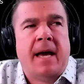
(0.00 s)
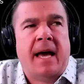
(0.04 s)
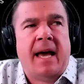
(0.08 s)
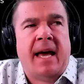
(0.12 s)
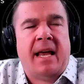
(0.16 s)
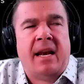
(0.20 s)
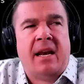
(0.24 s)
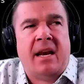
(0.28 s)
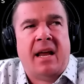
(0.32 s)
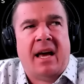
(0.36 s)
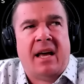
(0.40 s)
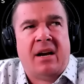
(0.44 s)

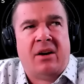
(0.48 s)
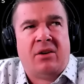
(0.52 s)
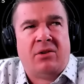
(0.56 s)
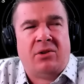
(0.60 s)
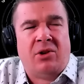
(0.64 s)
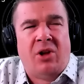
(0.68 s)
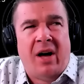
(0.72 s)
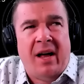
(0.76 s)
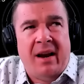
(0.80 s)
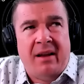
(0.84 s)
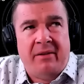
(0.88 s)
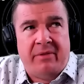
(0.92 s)
And and a
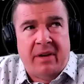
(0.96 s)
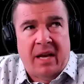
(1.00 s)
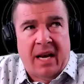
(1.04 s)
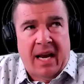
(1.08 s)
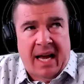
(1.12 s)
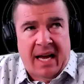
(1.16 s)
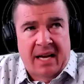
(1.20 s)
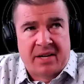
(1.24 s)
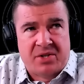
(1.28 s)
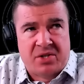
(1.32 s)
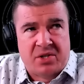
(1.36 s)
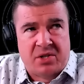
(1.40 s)
lot of it
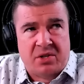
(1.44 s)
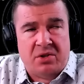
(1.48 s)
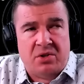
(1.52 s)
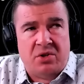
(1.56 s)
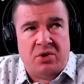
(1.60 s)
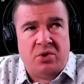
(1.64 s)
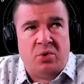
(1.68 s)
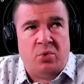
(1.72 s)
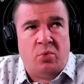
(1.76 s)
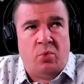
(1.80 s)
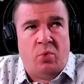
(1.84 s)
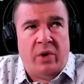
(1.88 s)
has to
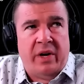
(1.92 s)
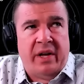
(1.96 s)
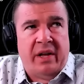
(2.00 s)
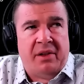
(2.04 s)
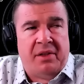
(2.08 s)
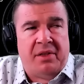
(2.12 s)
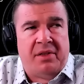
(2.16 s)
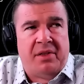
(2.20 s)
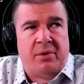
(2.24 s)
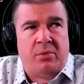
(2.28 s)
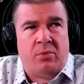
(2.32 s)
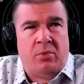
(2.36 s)
do
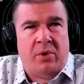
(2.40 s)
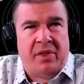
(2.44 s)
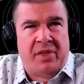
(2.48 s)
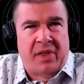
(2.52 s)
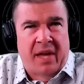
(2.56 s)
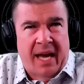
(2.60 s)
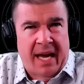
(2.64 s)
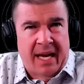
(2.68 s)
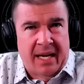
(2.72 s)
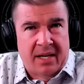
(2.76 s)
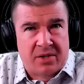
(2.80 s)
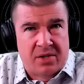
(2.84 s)
with with
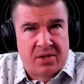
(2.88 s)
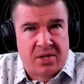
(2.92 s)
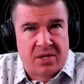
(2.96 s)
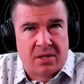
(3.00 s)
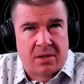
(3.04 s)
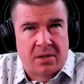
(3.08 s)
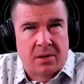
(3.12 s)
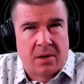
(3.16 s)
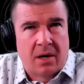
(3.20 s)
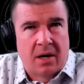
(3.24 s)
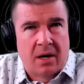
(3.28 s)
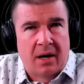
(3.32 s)
angst
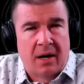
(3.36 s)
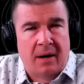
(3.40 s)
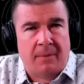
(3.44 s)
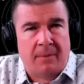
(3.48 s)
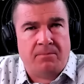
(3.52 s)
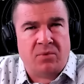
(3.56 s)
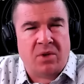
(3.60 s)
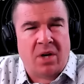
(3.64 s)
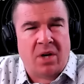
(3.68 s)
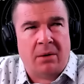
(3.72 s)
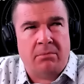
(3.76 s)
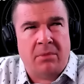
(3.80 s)

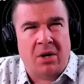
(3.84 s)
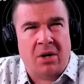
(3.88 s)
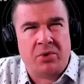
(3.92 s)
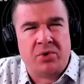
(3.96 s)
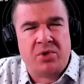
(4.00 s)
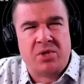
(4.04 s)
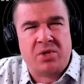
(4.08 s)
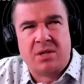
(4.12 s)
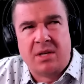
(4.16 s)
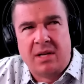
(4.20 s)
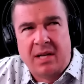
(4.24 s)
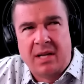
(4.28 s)
um,
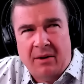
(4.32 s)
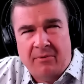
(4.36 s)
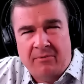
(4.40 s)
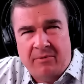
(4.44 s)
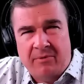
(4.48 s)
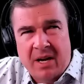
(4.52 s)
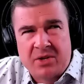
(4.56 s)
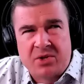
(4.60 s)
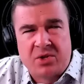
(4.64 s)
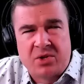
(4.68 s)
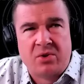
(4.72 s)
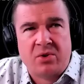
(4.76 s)
amongst
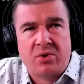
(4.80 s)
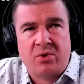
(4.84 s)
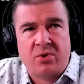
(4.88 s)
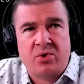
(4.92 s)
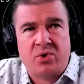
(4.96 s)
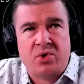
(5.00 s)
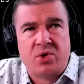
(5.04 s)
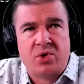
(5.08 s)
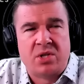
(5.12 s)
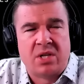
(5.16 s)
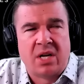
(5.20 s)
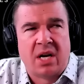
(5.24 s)

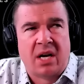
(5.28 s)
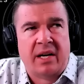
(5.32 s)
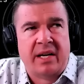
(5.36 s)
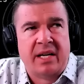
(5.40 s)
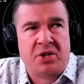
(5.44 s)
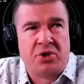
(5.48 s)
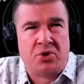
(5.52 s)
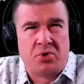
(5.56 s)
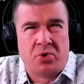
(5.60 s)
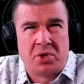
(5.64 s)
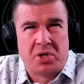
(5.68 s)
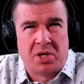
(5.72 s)
investors, uh,
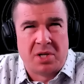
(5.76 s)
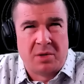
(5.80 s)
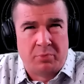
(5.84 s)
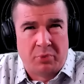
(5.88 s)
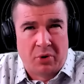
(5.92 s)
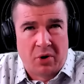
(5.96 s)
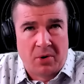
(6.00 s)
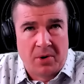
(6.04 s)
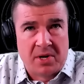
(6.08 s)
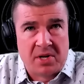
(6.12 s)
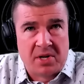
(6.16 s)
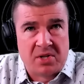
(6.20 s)
interested
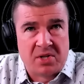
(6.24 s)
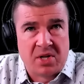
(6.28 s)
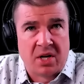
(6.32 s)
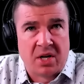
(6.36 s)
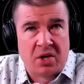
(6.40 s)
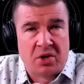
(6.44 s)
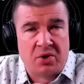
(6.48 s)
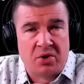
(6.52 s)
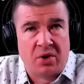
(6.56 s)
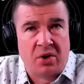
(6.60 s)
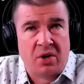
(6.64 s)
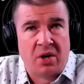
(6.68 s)
parties in
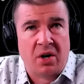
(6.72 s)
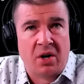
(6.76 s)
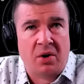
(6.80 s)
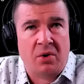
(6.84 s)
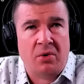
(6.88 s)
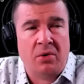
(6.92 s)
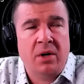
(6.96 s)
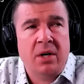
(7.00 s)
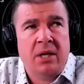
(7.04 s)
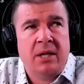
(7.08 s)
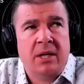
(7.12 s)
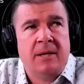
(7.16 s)

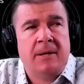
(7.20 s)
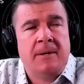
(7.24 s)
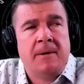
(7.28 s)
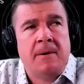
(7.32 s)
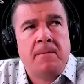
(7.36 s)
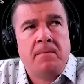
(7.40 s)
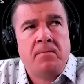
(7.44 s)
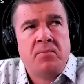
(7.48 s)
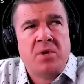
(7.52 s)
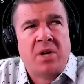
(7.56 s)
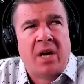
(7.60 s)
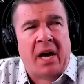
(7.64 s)
Aduro.
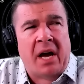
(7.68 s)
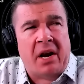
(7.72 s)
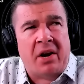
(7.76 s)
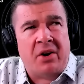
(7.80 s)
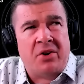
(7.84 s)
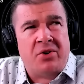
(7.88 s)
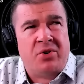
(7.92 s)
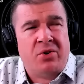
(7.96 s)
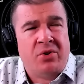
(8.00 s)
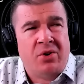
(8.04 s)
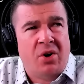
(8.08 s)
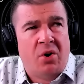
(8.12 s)
And
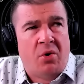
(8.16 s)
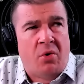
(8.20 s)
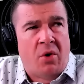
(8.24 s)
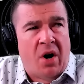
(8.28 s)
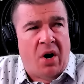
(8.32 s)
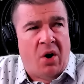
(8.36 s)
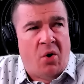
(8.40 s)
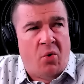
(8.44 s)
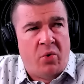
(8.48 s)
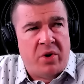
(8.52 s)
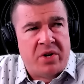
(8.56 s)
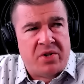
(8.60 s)
Aduro
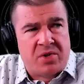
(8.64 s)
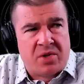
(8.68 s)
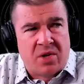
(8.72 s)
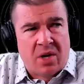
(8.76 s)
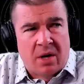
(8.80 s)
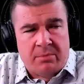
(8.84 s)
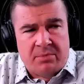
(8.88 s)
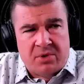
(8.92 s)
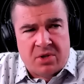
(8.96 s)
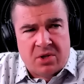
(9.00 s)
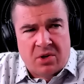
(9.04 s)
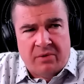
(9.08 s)
always
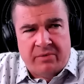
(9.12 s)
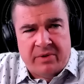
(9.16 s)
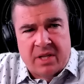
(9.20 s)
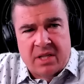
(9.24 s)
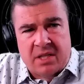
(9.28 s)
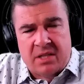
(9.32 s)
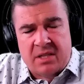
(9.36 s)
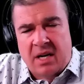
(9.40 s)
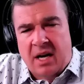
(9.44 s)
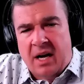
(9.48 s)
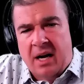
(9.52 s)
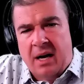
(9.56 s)
comes over
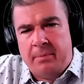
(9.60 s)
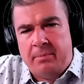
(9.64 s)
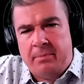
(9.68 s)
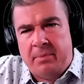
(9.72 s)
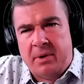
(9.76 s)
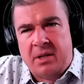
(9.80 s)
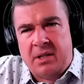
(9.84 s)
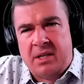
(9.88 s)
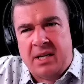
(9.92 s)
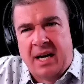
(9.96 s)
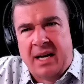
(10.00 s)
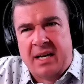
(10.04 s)
the top
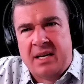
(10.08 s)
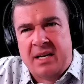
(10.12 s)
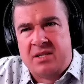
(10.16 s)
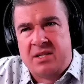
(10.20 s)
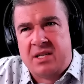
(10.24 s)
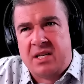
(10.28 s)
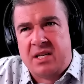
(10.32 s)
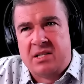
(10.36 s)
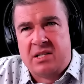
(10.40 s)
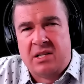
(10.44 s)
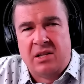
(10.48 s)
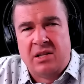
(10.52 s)
and kind of
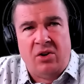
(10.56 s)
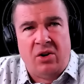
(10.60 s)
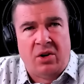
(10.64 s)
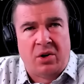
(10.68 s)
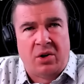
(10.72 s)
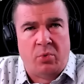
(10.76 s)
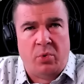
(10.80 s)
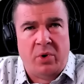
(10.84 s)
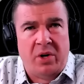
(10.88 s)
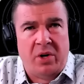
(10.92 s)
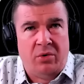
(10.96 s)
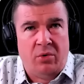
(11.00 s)
says, look,
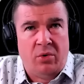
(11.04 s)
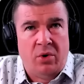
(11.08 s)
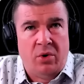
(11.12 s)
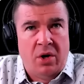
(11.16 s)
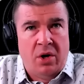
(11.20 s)
we